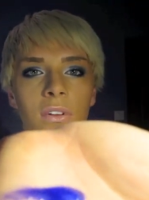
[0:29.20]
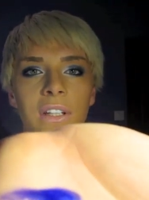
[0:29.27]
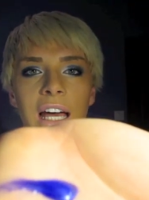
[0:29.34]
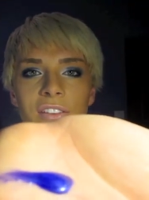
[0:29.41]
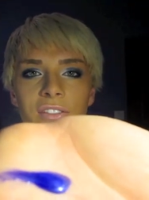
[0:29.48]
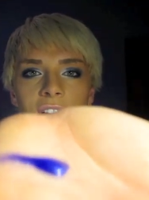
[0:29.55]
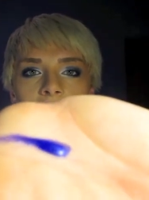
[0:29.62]

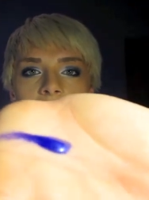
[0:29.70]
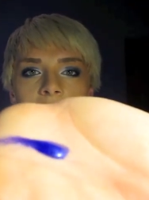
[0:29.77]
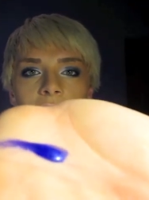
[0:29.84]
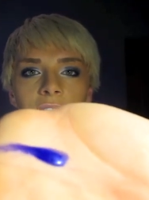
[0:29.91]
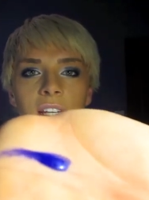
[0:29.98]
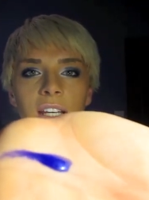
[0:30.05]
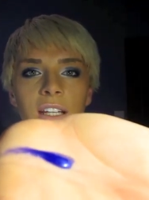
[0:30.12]
lavender.
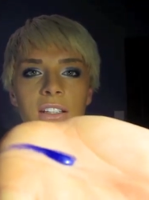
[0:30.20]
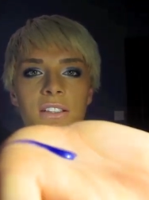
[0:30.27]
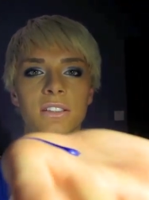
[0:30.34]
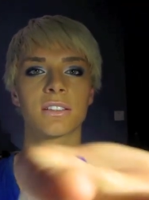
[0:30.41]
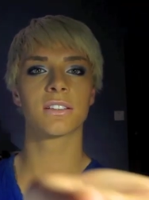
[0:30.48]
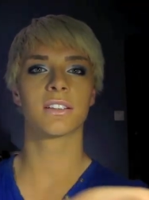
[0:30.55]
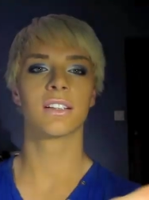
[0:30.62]
Like it's
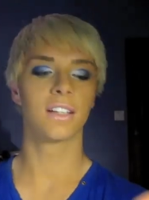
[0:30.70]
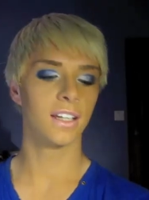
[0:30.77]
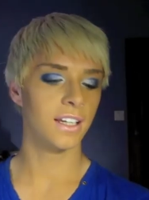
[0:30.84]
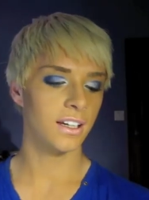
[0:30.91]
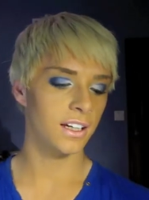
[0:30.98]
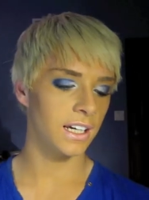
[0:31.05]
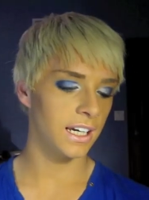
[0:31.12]

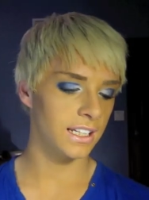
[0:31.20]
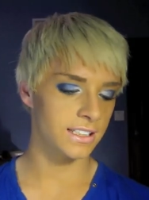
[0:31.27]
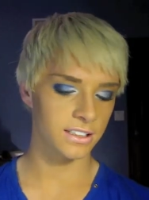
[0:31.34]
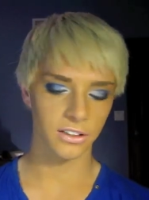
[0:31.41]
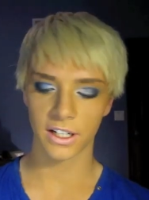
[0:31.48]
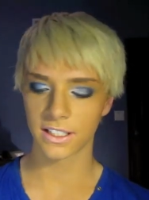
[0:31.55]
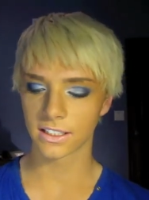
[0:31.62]
it's
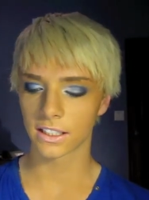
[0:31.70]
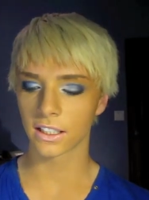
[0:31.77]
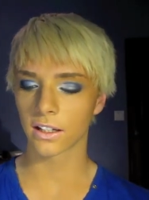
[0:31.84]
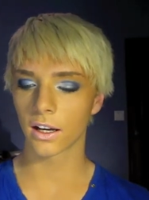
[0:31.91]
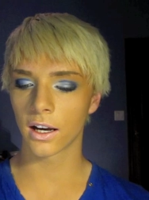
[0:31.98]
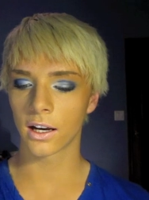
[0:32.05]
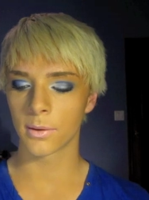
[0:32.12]
crazy.
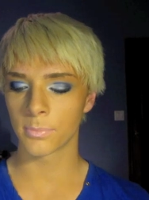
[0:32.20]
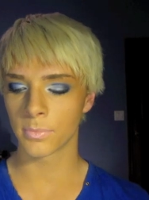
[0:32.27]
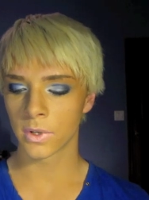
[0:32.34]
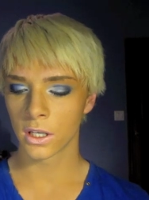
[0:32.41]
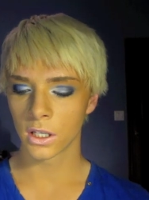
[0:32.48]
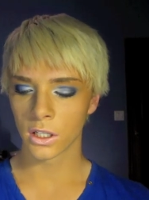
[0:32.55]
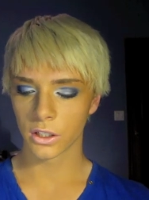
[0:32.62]
Um,
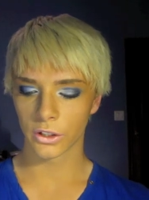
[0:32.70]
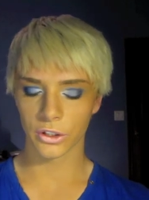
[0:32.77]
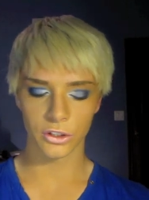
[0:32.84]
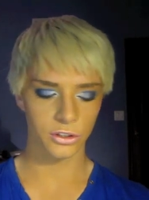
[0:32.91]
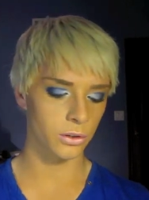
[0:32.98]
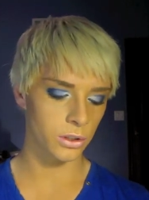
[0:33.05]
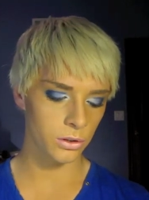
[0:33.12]

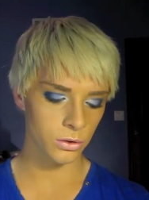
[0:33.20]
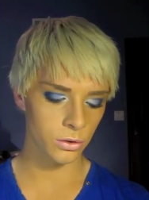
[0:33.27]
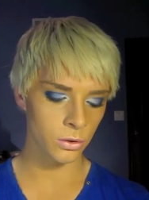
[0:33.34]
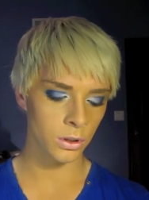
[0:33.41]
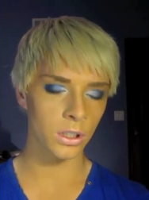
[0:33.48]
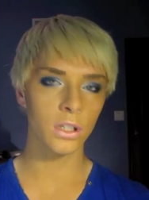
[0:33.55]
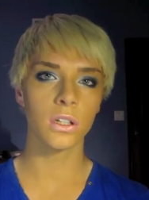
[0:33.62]
so
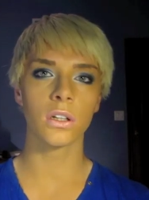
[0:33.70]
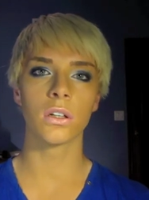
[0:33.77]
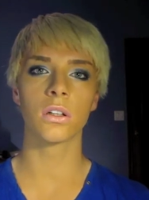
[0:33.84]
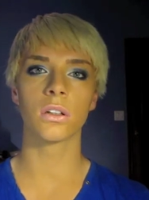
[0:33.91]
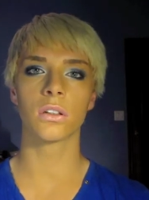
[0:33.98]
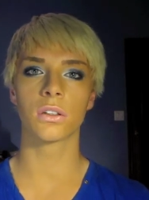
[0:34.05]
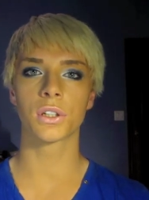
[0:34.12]
you
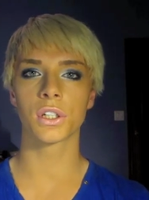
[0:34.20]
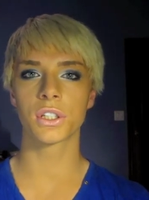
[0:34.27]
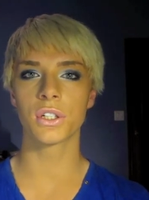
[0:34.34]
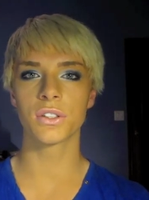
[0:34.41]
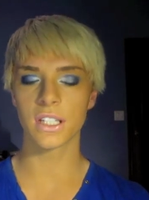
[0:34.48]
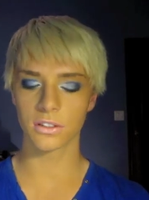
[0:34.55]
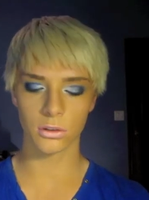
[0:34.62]
just
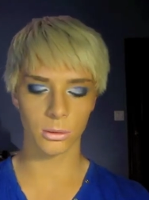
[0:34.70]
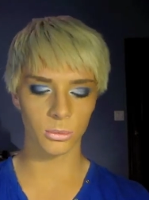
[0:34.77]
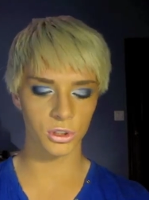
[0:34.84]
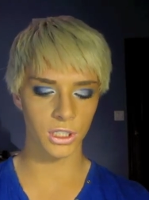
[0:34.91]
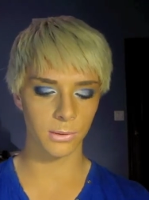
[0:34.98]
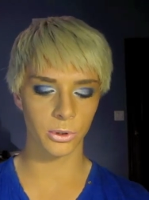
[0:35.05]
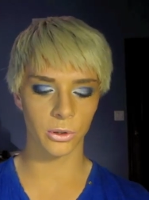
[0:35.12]
use it as a normal
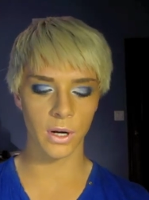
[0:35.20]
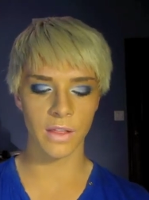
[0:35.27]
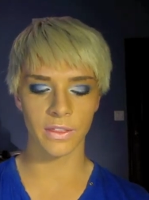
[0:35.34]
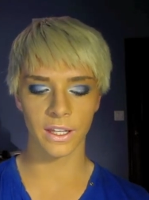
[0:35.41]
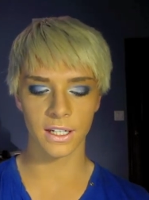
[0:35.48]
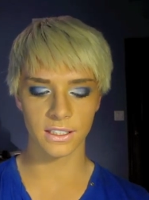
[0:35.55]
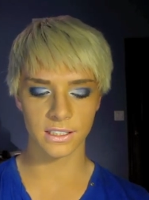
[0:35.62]
shampoo and
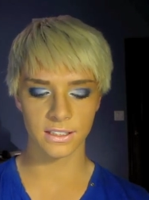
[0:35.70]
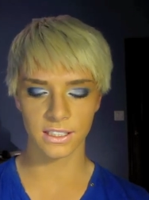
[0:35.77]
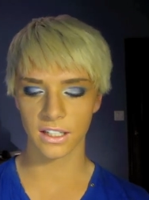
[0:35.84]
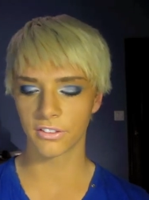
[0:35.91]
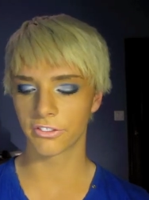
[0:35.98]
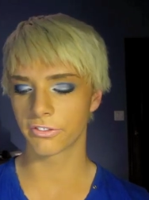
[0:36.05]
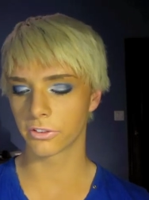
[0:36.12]
let it
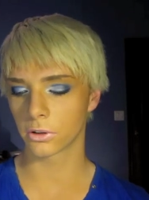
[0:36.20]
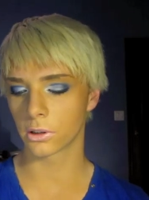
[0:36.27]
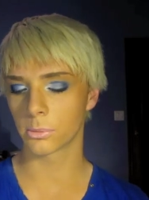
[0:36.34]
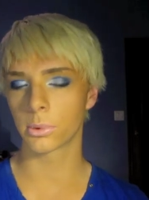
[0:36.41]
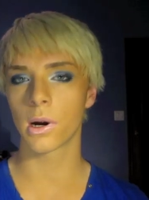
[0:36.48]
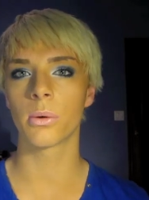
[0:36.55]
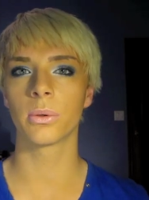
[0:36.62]
sit for
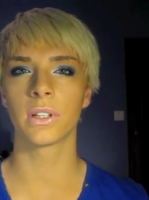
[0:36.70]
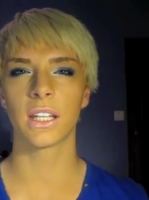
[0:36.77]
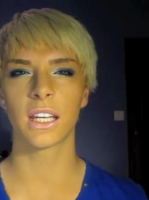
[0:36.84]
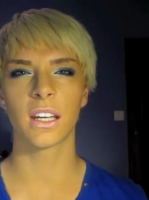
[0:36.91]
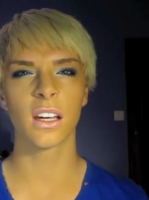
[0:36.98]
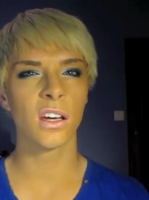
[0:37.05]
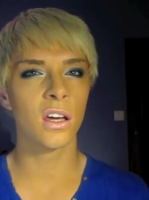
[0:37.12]
probably
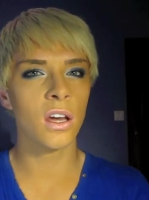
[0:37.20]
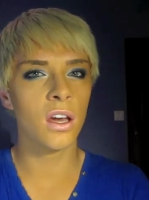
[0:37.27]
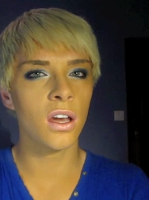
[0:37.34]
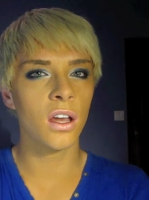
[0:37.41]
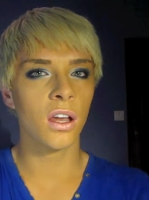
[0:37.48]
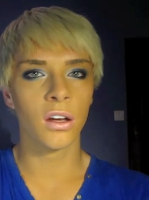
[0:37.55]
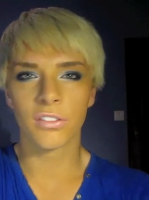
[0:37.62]
like
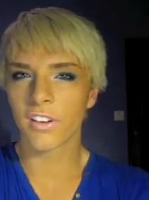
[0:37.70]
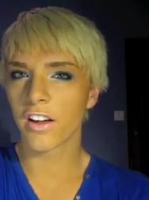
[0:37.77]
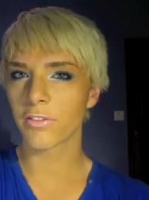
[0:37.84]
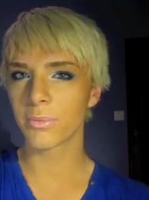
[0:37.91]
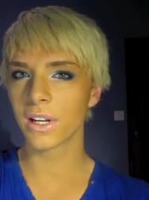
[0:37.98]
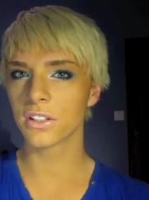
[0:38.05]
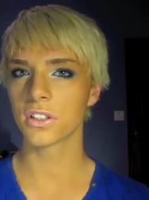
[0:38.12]

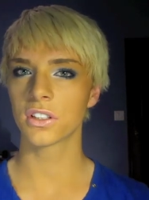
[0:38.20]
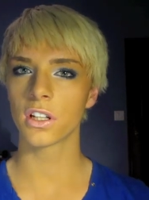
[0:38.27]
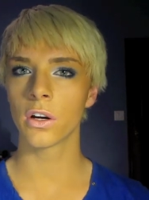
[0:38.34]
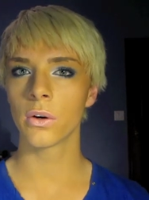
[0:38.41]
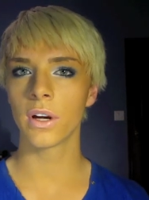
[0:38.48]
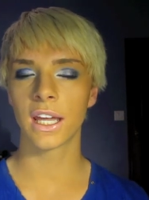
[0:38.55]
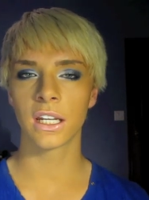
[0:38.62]
five minutes or
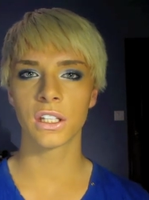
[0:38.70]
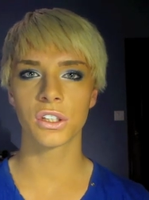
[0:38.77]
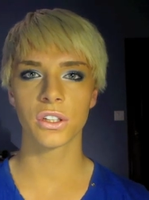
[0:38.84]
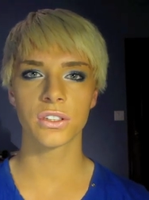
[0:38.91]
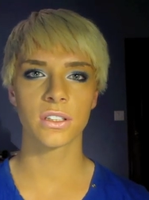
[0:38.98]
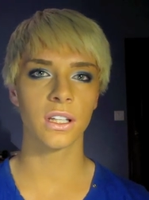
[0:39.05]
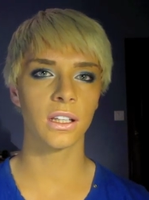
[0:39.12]
so, and it
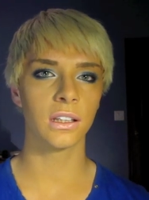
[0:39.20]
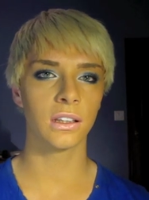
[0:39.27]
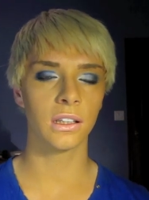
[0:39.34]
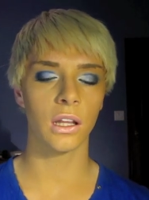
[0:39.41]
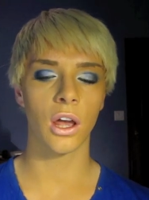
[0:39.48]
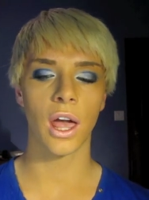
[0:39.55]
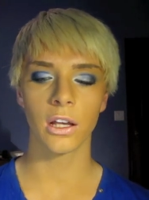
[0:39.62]
just
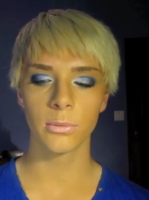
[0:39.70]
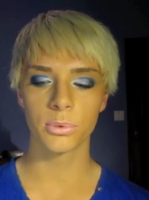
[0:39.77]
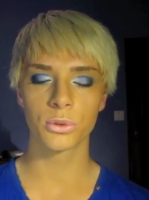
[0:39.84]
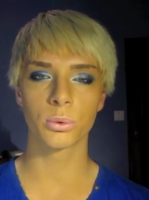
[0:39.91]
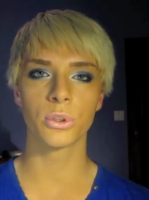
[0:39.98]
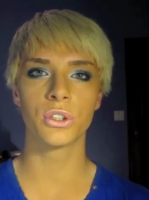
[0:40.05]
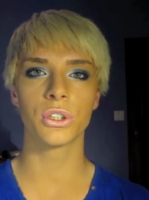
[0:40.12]

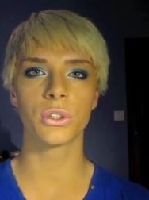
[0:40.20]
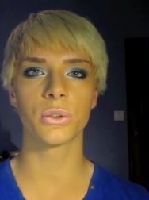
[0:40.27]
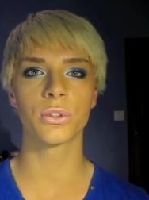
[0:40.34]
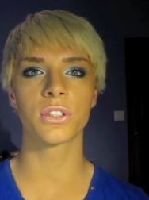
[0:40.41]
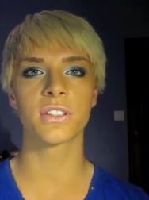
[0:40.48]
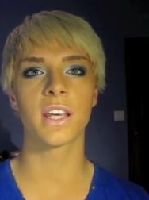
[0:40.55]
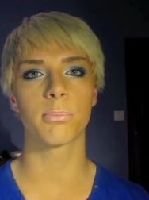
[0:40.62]
helps
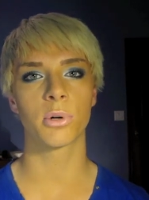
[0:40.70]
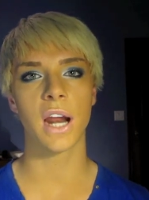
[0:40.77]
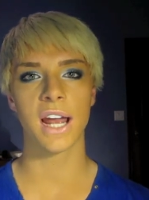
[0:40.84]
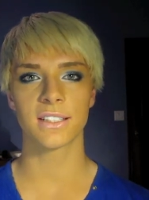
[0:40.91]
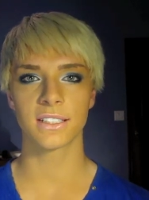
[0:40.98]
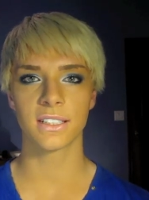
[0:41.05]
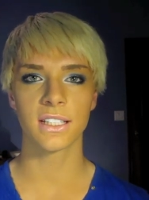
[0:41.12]
reduce like
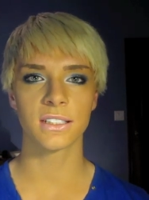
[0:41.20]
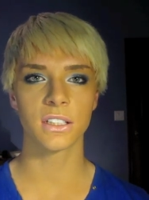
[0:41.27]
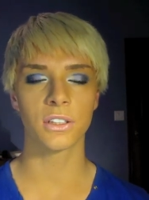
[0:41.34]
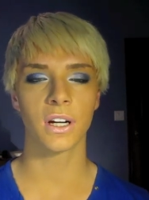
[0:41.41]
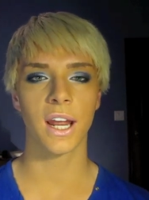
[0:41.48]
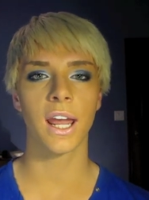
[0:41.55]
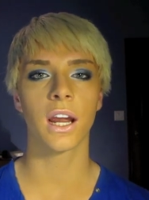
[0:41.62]
brassiness in
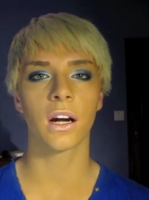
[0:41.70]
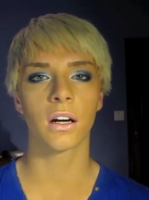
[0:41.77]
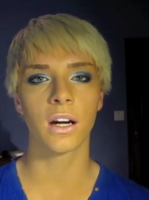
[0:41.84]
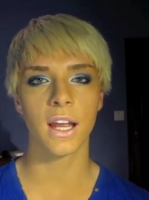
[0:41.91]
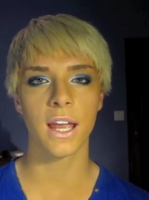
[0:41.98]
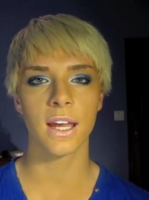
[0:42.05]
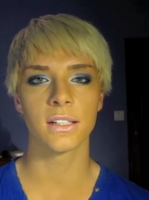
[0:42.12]
your
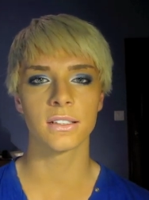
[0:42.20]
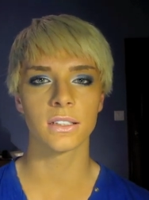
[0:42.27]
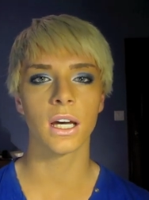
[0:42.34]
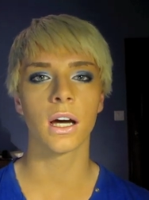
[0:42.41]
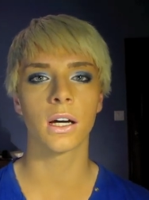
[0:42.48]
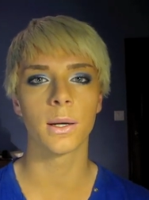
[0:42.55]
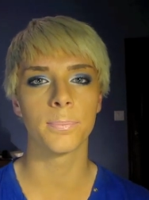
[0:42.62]
hair and
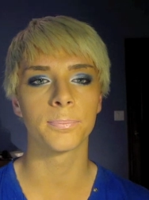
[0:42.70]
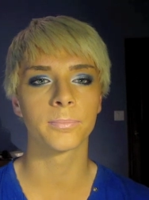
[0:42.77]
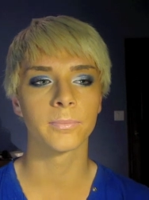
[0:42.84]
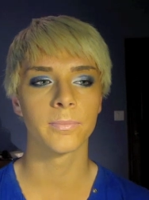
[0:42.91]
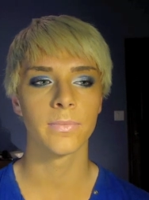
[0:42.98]
um,